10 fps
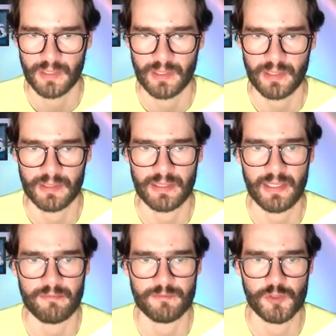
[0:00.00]
and I
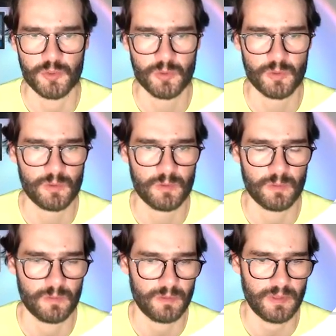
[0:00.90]
have two
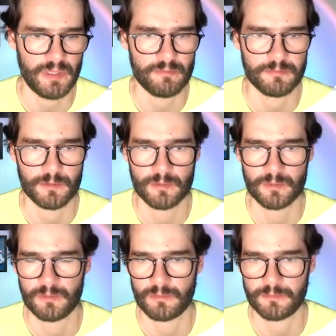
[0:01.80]

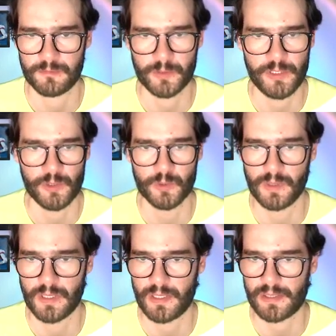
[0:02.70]
info for you
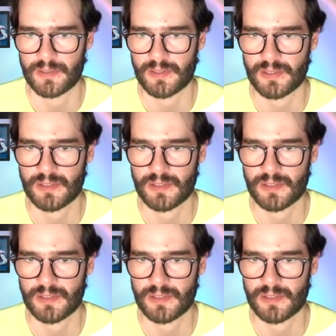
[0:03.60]
guys.